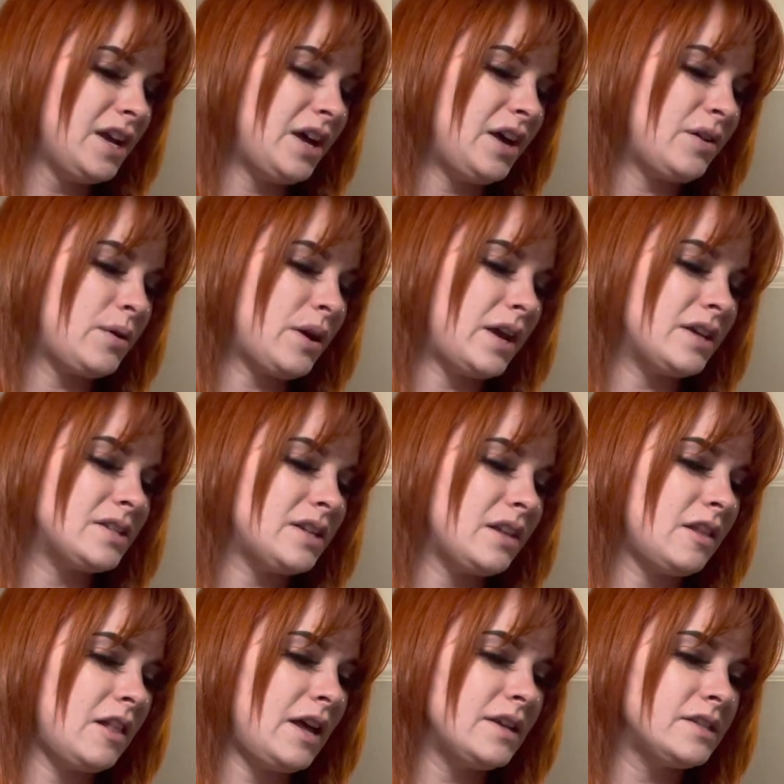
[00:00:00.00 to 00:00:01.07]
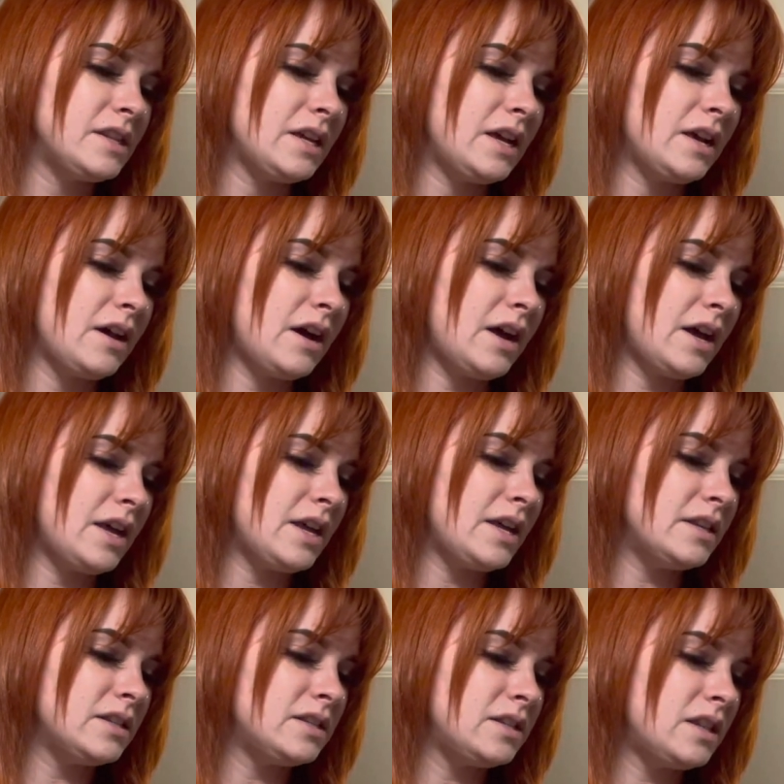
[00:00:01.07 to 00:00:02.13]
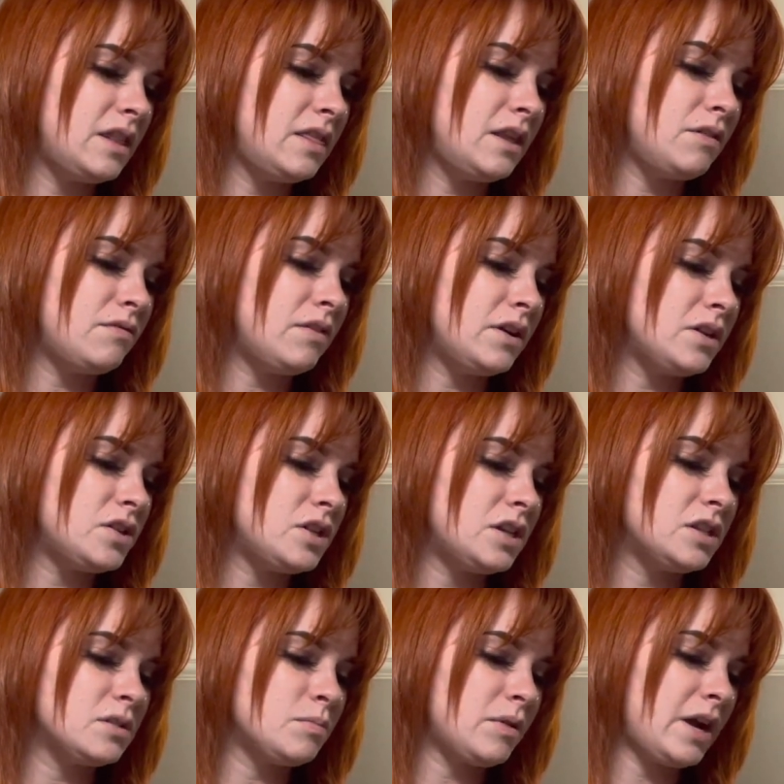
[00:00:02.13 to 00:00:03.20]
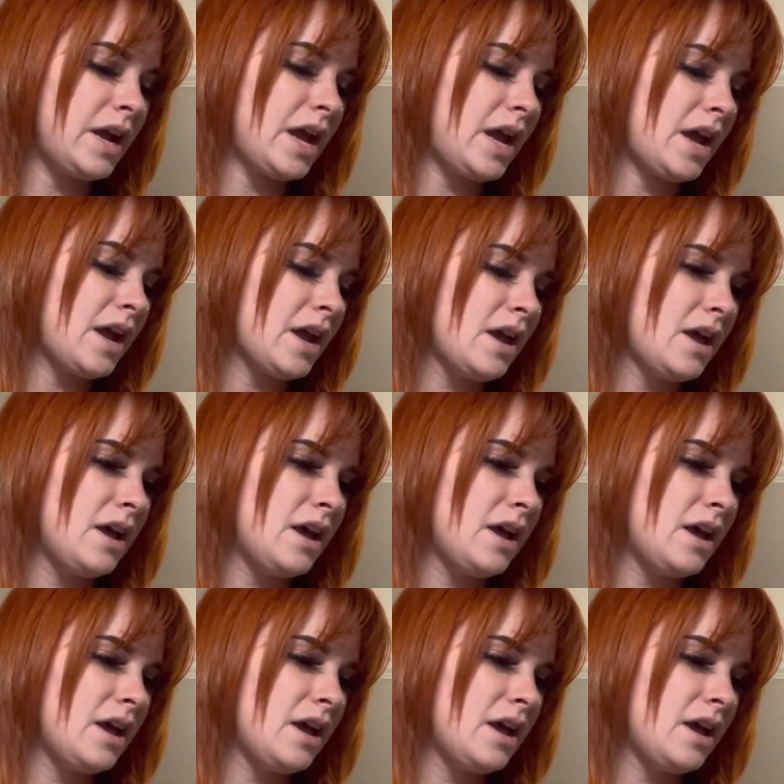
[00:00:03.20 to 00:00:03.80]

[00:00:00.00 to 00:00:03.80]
Okay, so the last thing I got is the finishing spray.